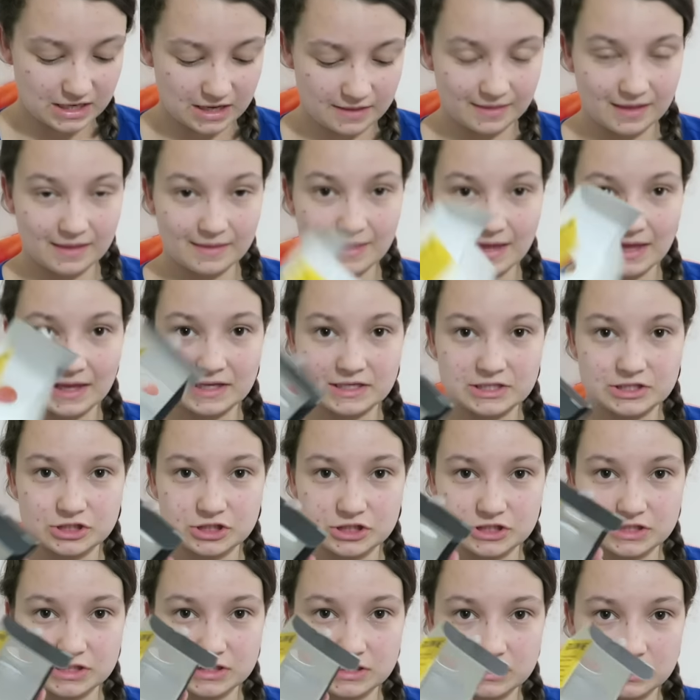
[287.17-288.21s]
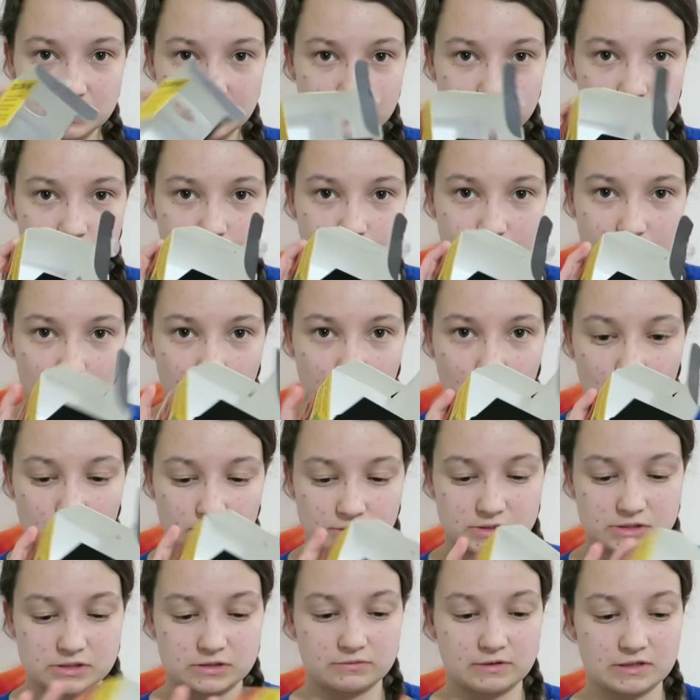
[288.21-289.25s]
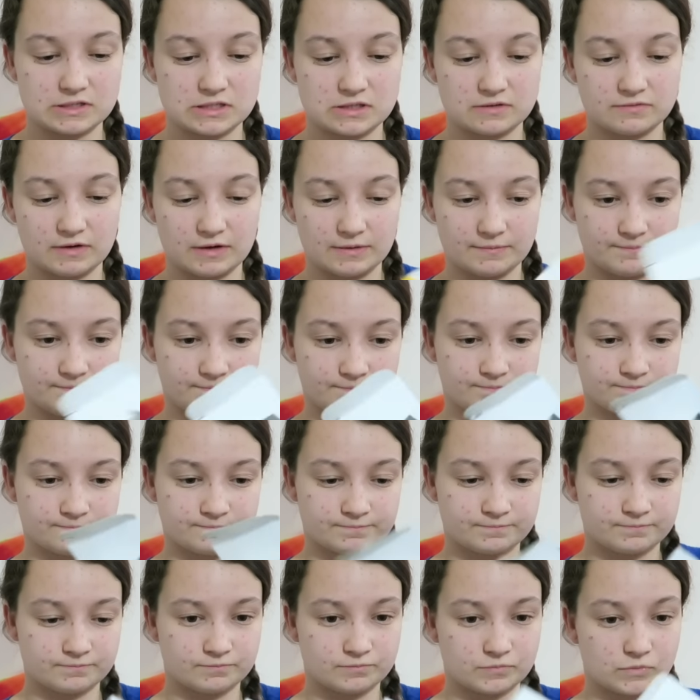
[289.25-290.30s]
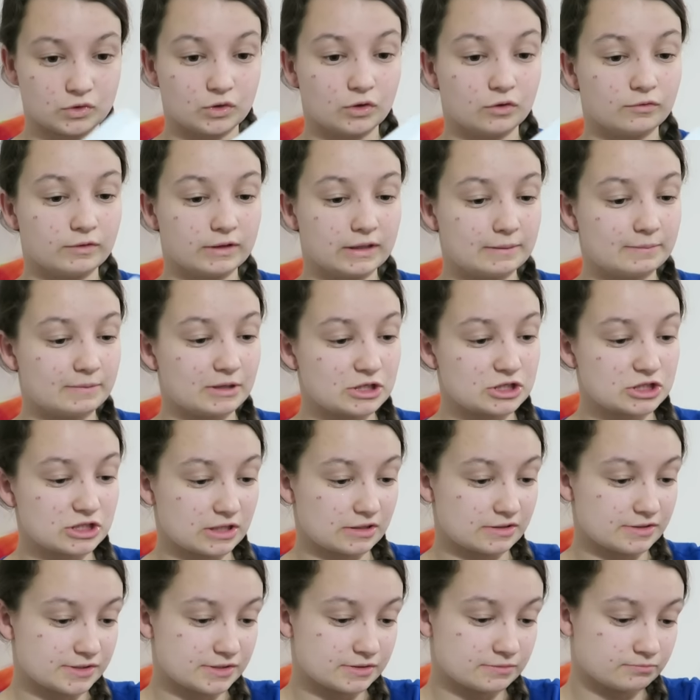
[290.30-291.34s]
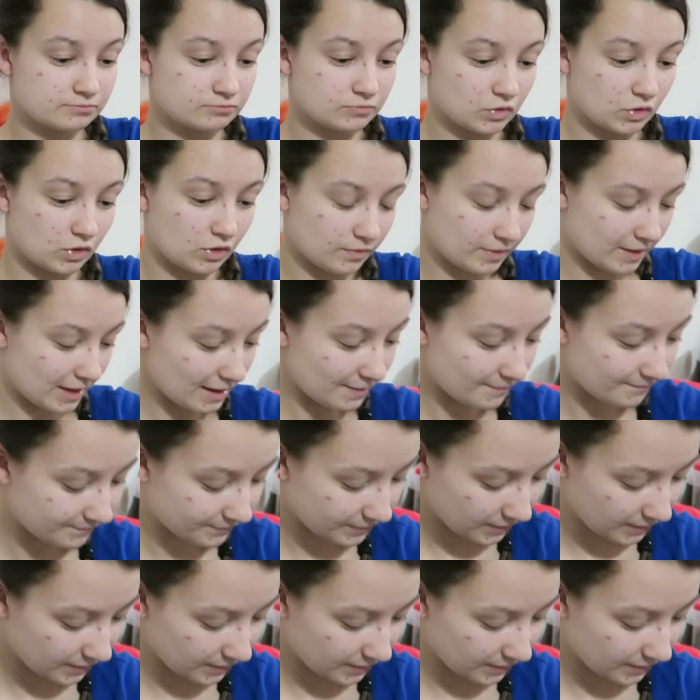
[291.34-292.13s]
And then that is just the box, the rest of it. Not really much else on there.